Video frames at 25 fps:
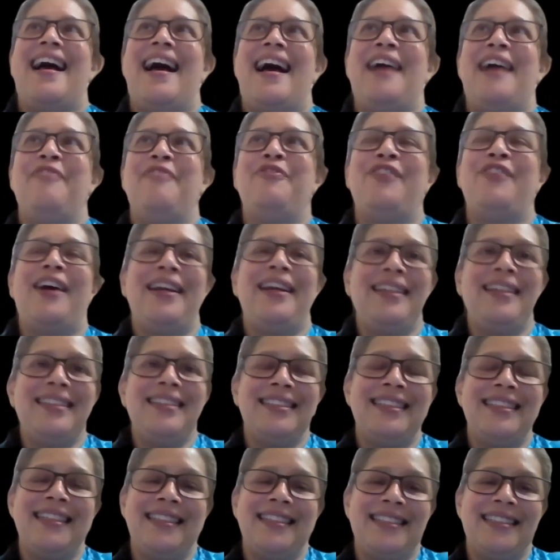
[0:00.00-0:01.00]
I
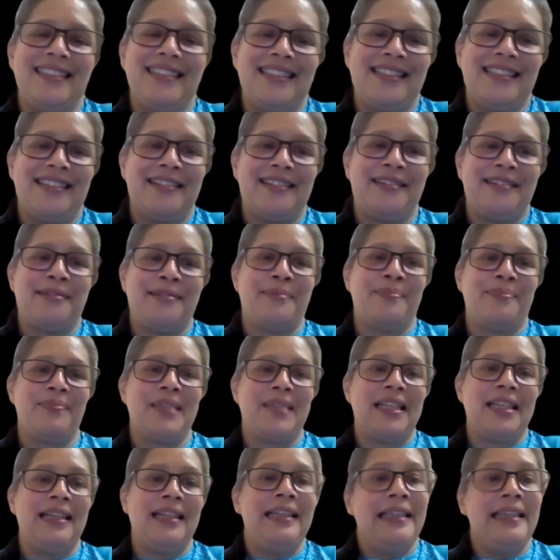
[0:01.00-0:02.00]
find that
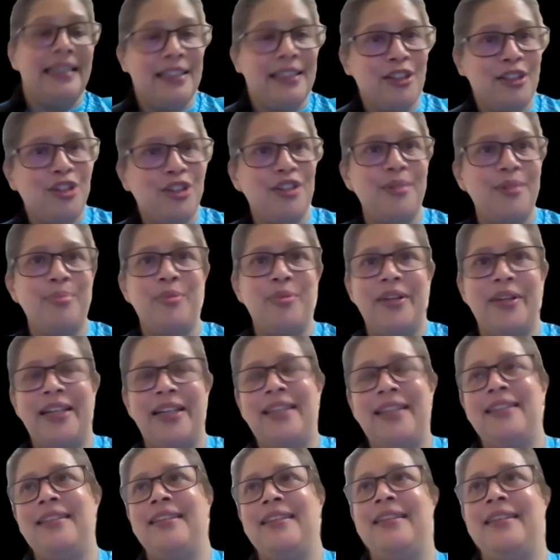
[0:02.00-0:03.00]
leadership, when
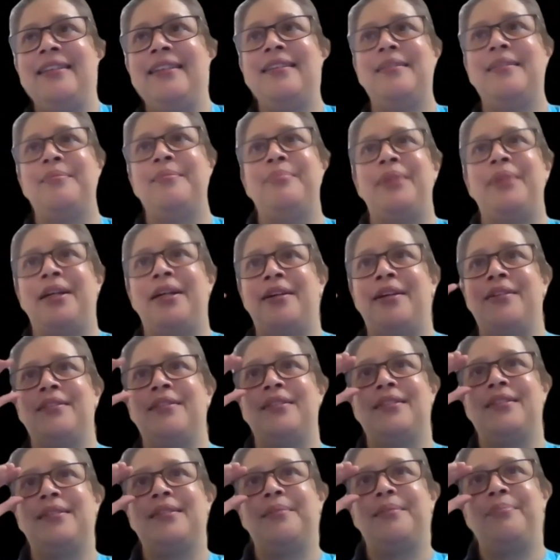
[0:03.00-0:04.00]
I think
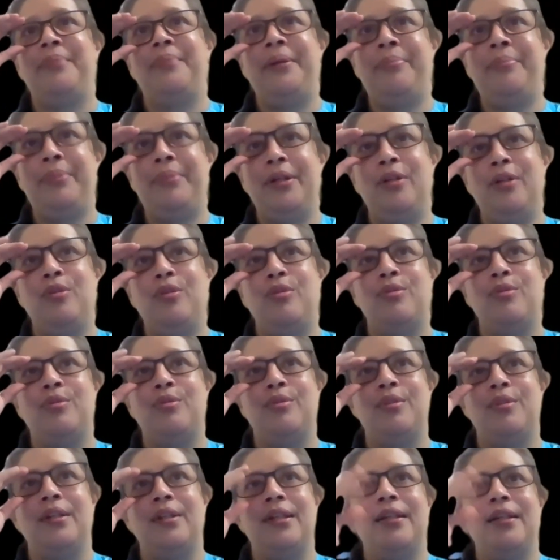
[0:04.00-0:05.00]
about people
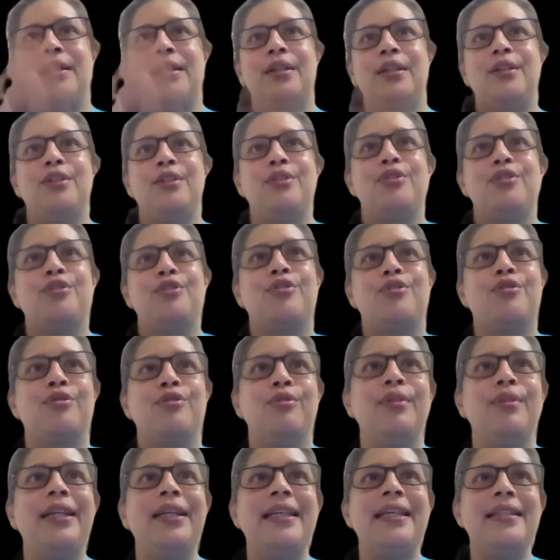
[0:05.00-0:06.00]
who
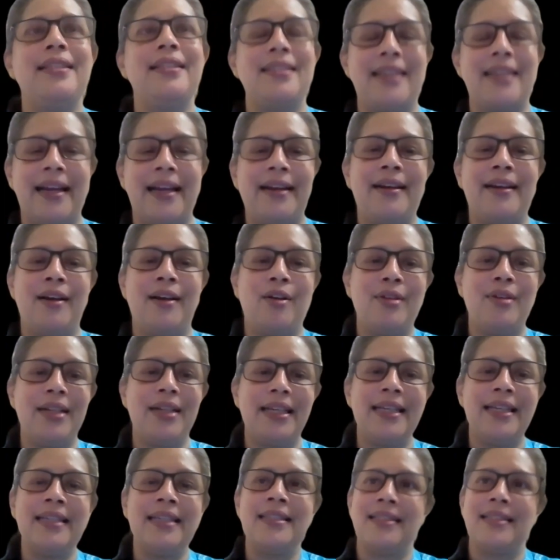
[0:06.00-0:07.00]
truly stand out,
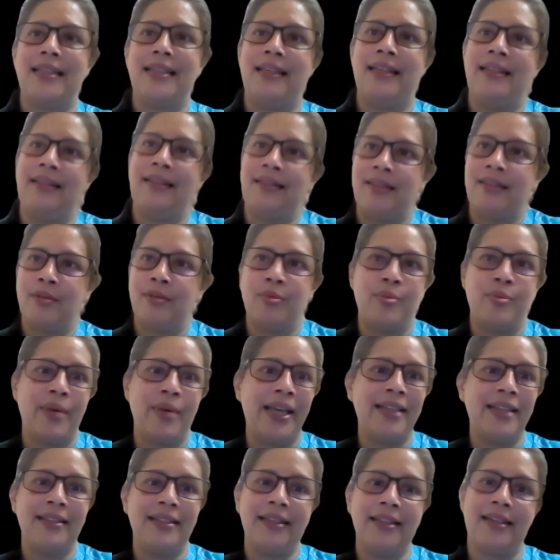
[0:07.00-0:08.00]
is in the
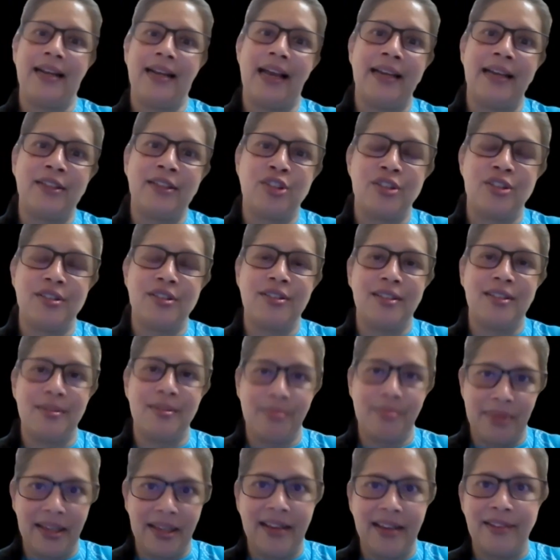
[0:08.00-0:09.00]
way their actions
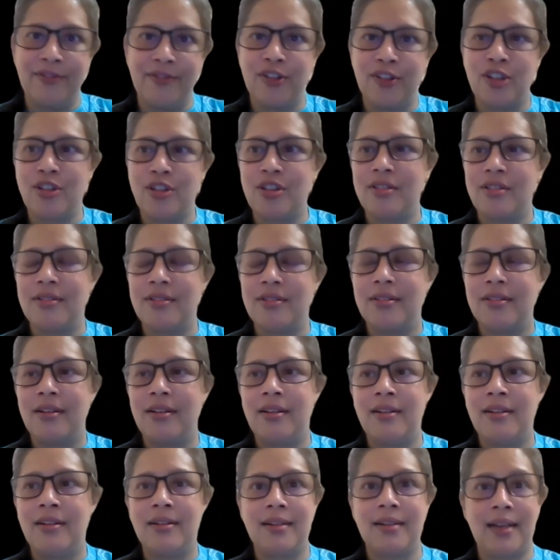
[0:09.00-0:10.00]
and behaviors
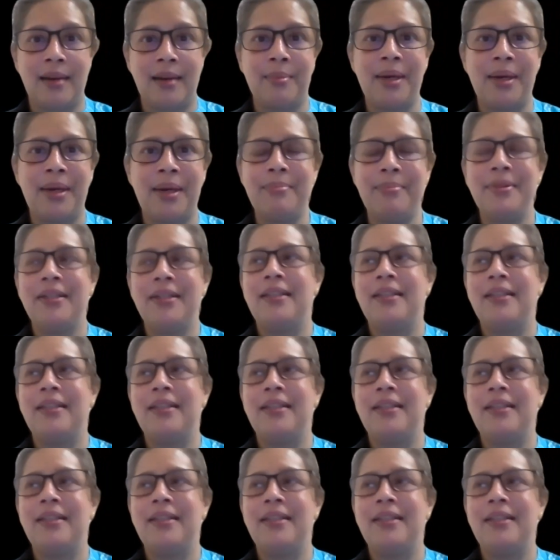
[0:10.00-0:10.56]
come up.